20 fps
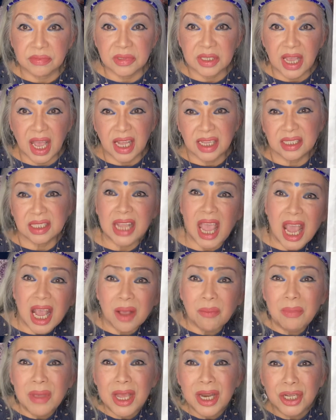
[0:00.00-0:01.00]
Yeah, take
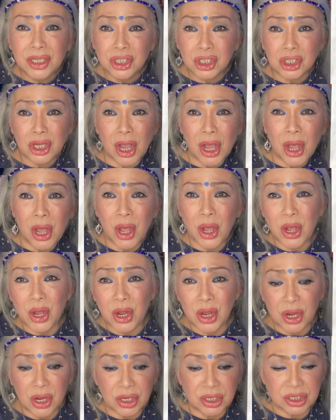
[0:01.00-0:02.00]
me to
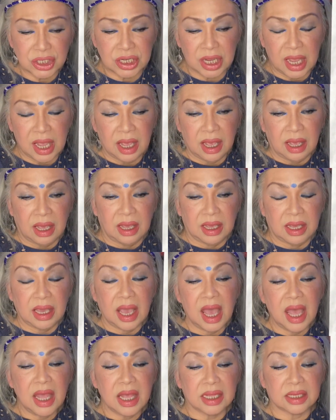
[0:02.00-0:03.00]
church.
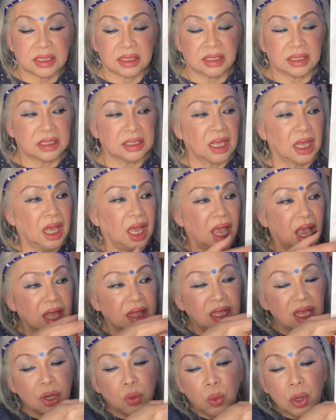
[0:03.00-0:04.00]
Yes. And
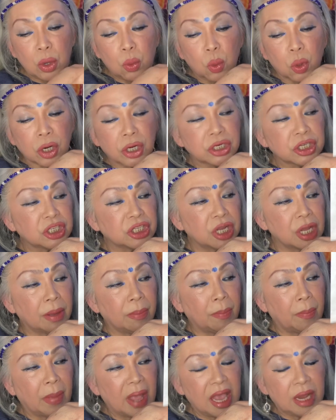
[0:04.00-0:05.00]
then we worship
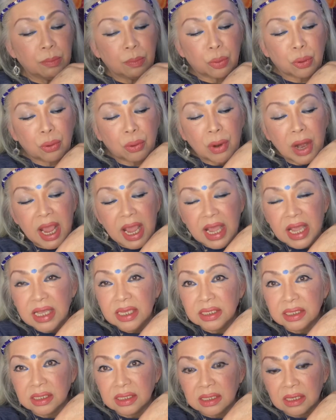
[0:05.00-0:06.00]
and
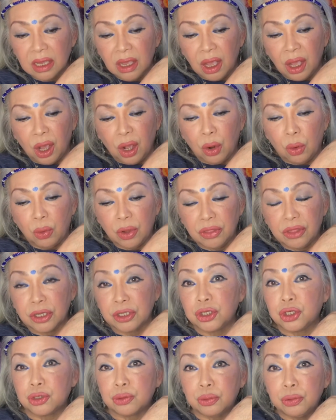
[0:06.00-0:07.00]
praise with the
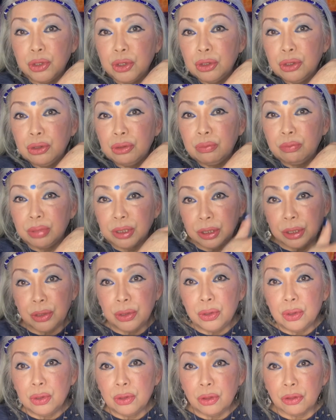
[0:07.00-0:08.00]
true
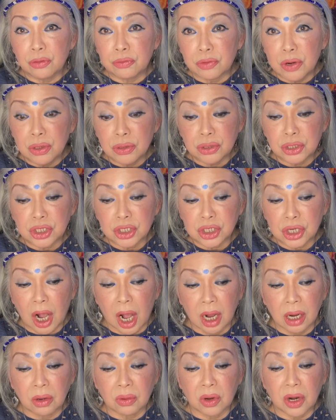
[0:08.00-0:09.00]
blue throat
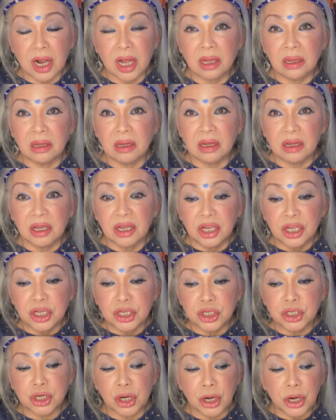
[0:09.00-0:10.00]
chakra,
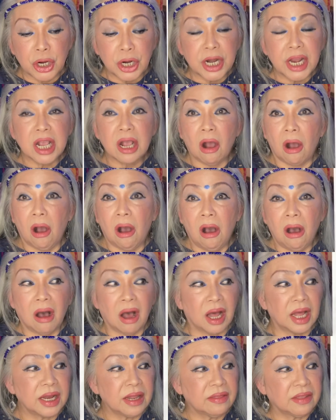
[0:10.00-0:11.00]
turning
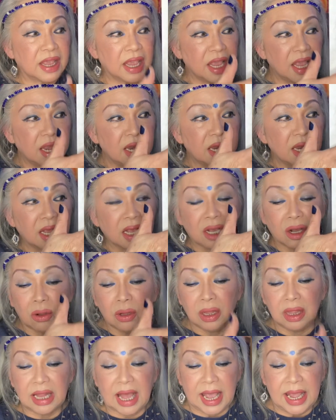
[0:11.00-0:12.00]
on the indigo
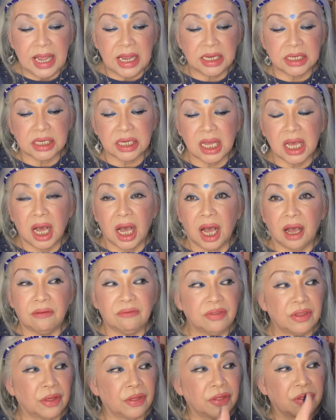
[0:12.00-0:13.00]
light of
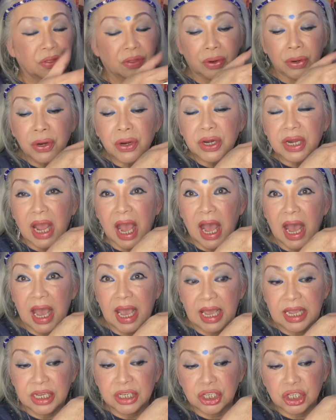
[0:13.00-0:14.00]
the third
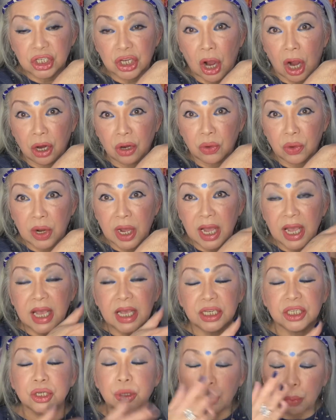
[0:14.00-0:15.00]
eye chakra
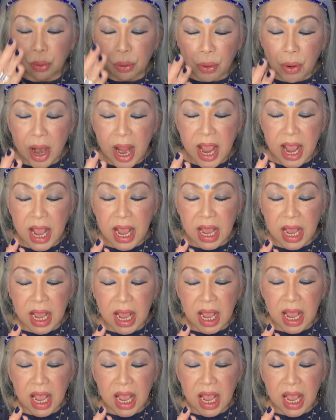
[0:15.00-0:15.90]
to pray,